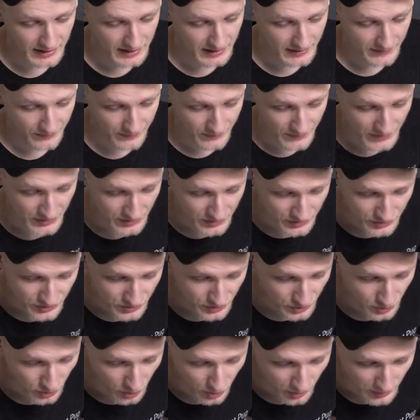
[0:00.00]
There's
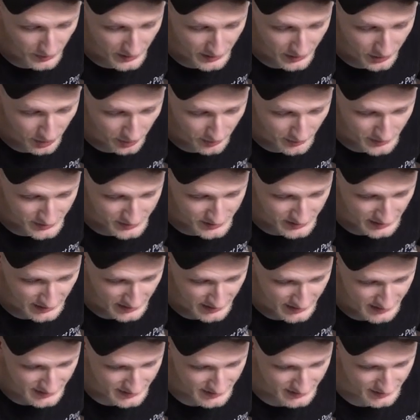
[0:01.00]
so many comments,
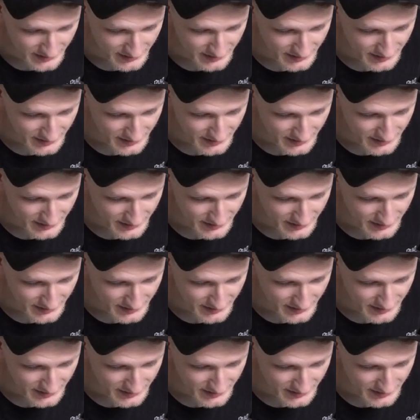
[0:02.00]
guys.